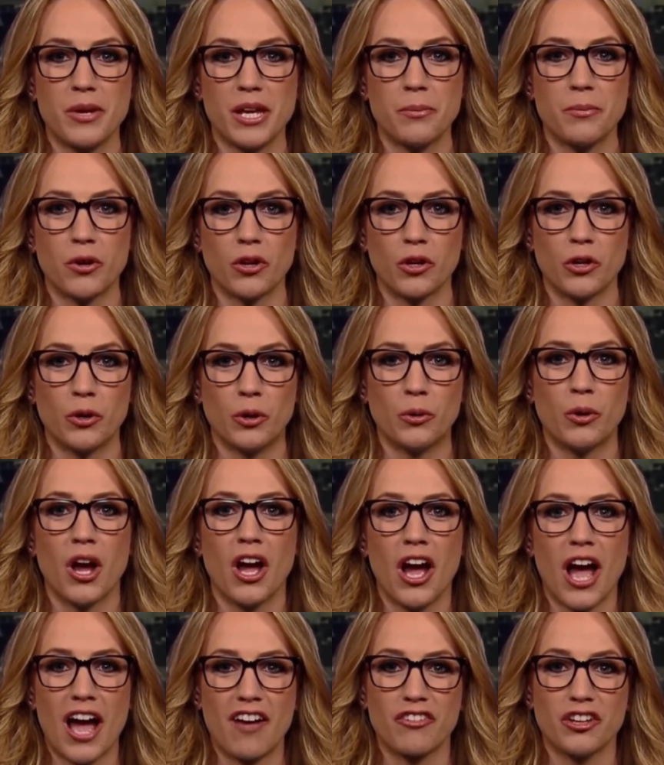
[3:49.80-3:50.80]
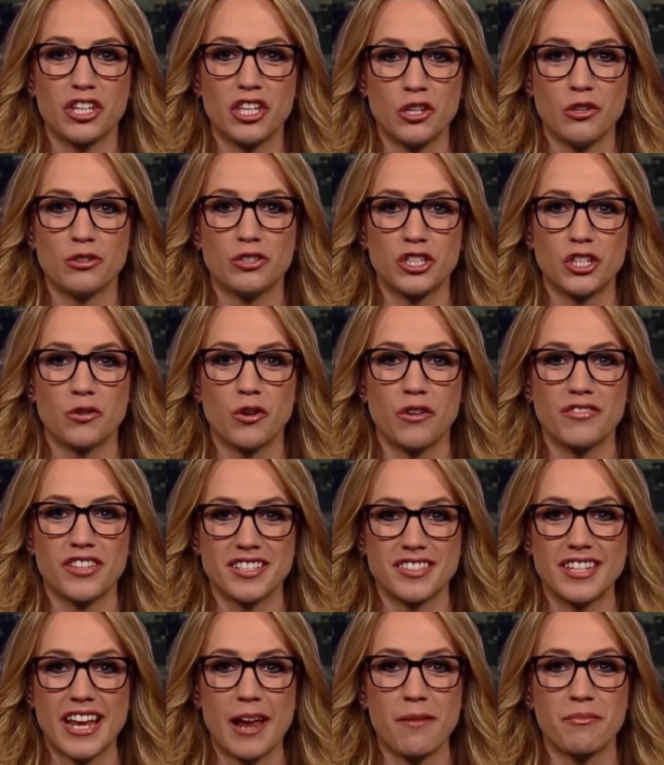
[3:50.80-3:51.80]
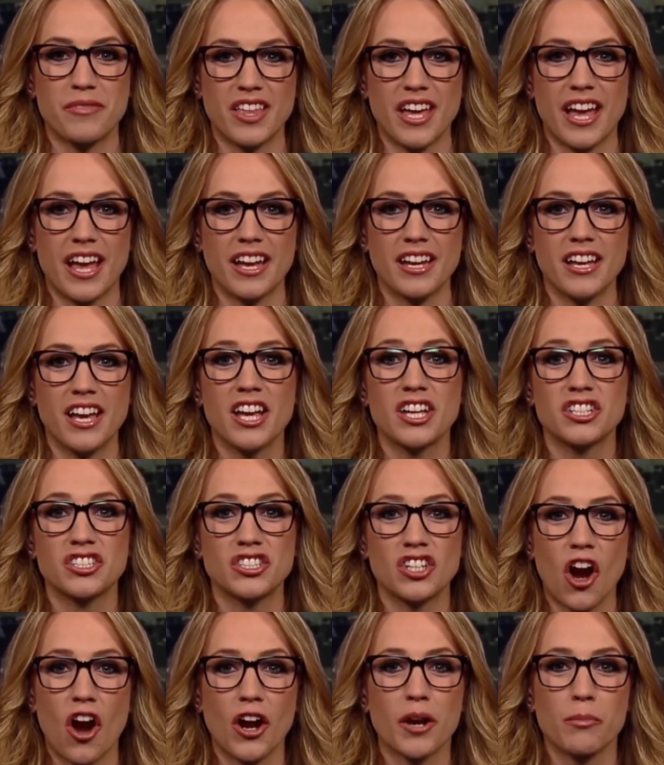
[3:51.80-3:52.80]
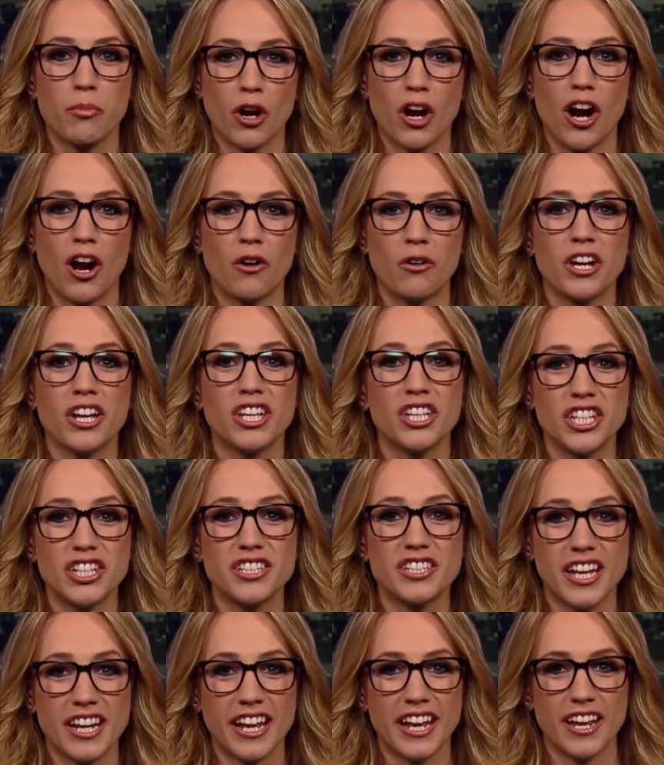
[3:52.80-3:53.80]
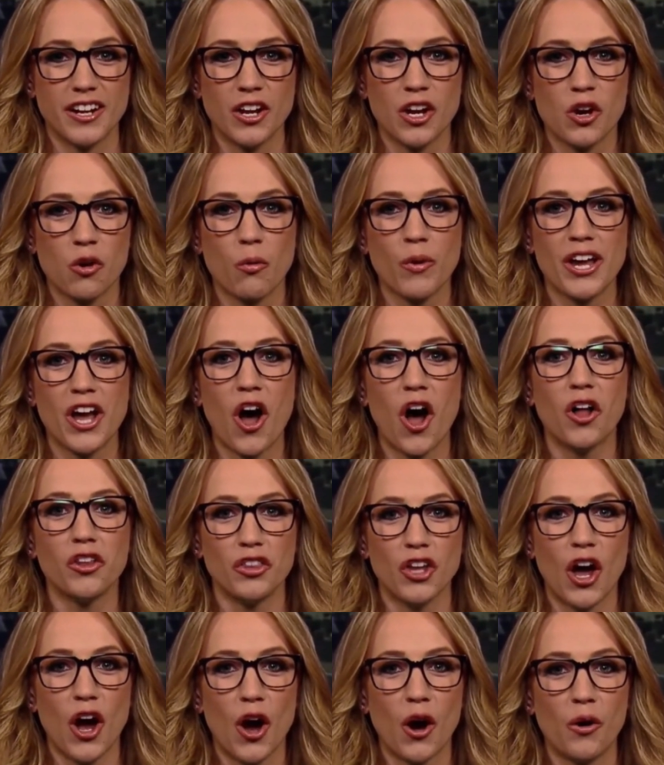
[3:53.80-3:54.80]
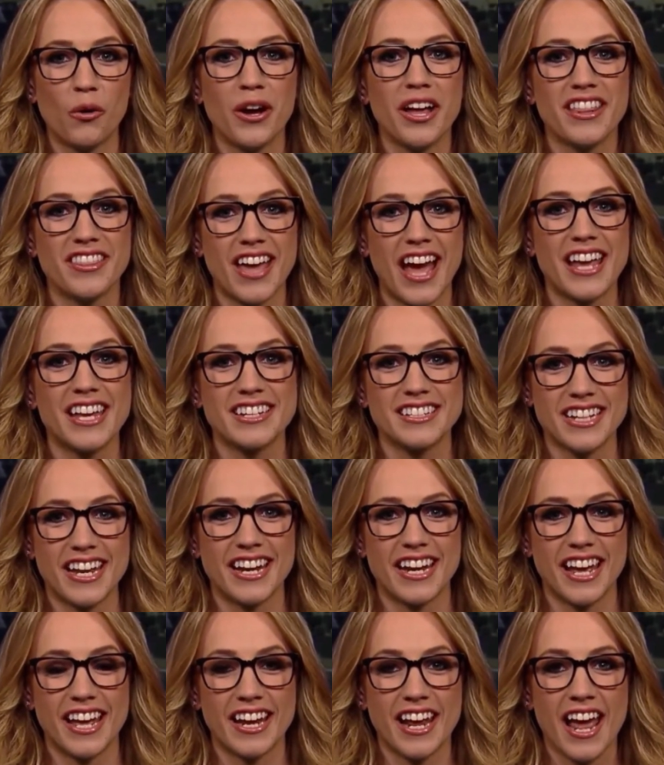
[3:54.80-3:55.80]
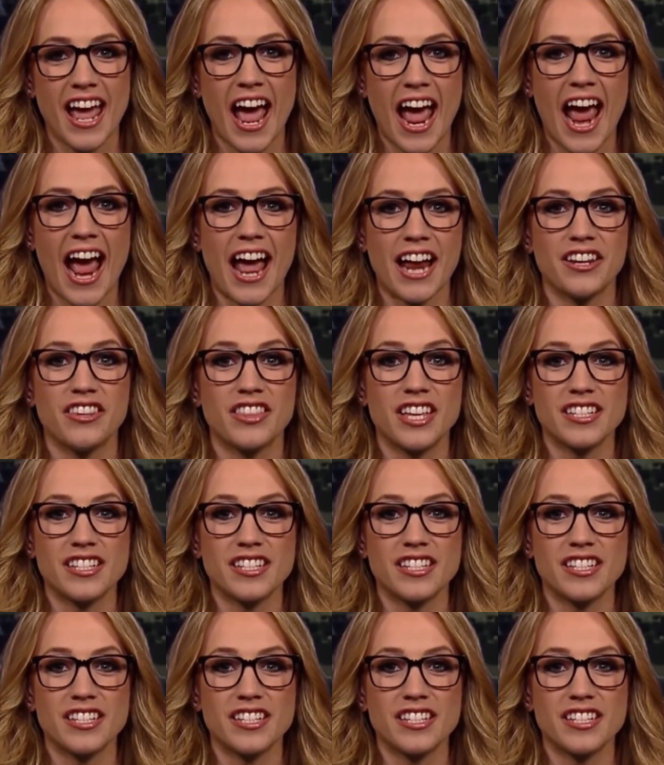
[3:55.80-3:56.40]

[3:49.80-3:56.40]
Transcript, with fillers: people who have accused you of the same thing, sorry, bro, you did it. We all know that you did it. And